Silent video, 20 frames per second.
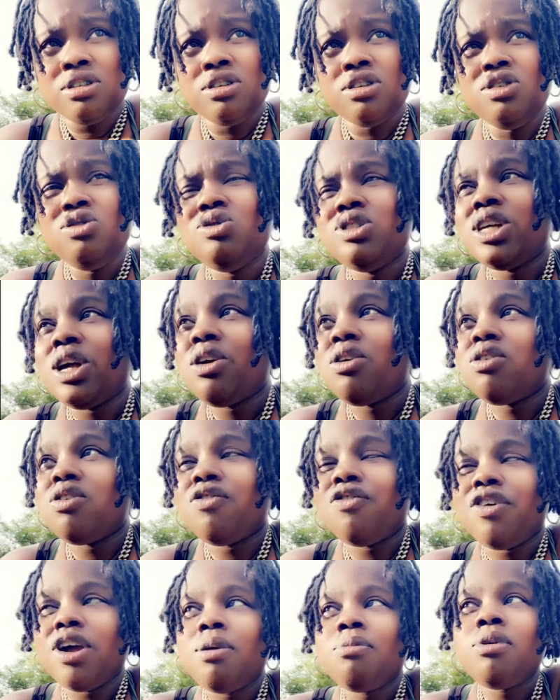You tearing the
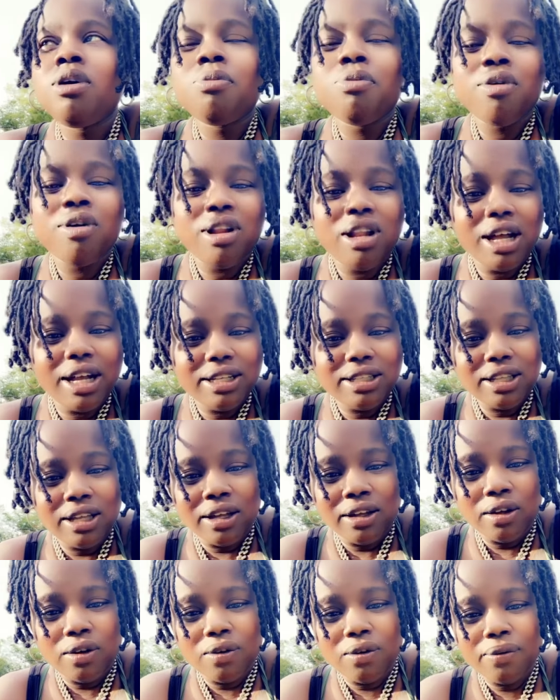family apart like
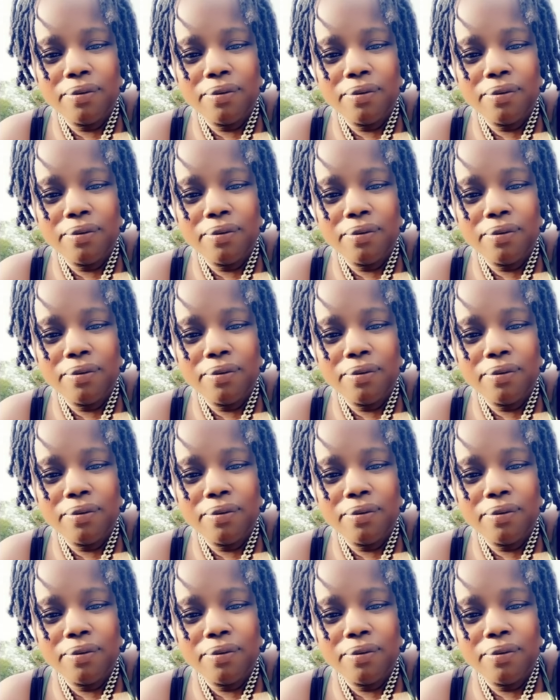that.